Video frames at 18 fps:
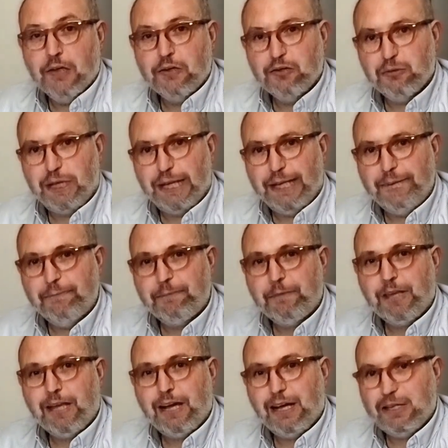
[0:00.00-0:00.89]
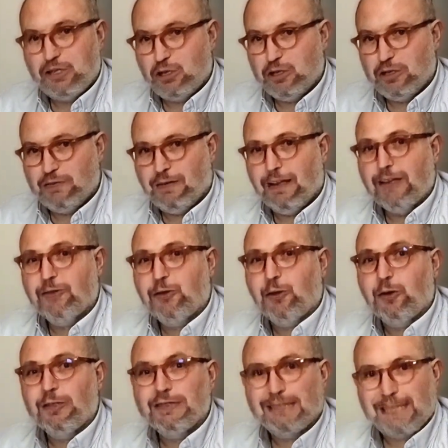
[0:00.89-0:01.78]
Today, I just want to
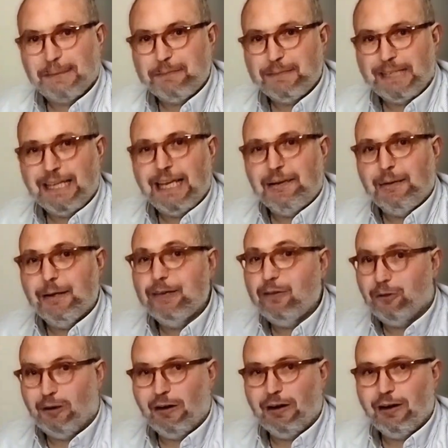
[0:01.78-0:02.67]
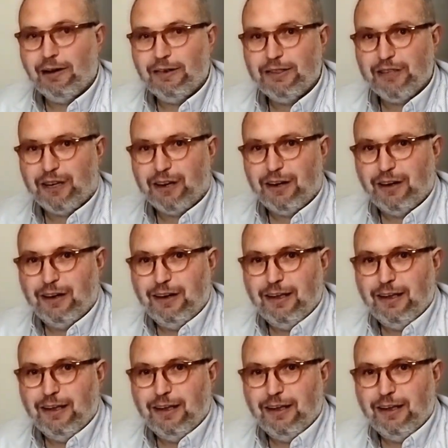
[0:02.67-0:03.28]
talk something about aquaculture,